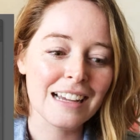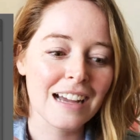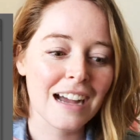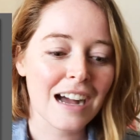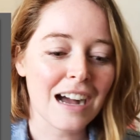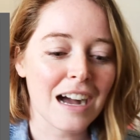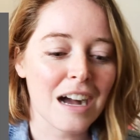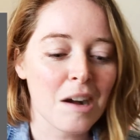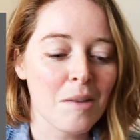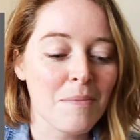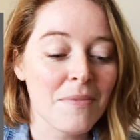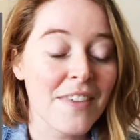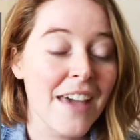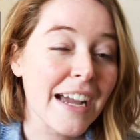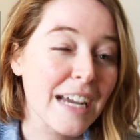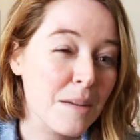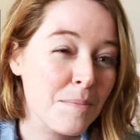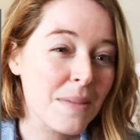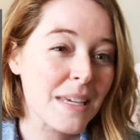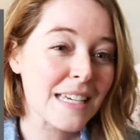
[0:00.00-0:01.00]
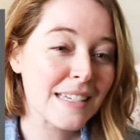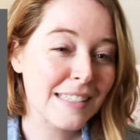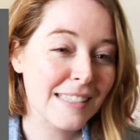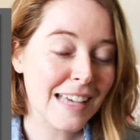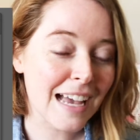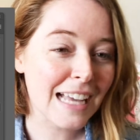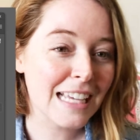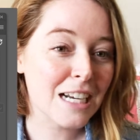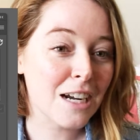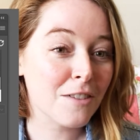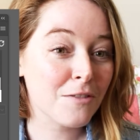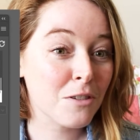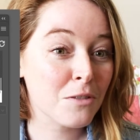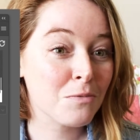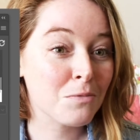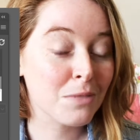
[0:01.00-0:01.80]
that can be a sign of a